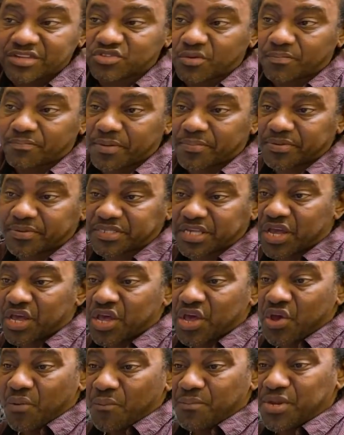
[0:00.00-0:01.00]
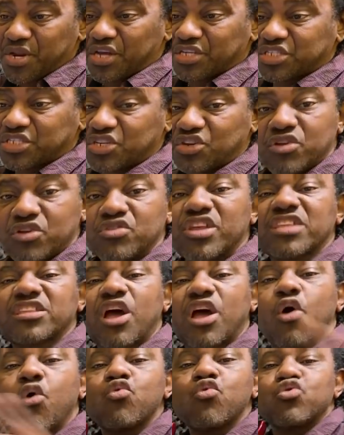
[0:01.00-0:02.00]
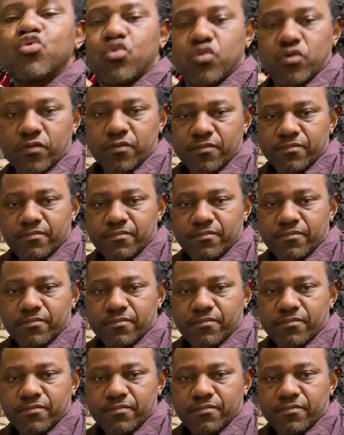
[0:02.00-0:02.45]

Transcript: Some people say, me not see nothing that are uno.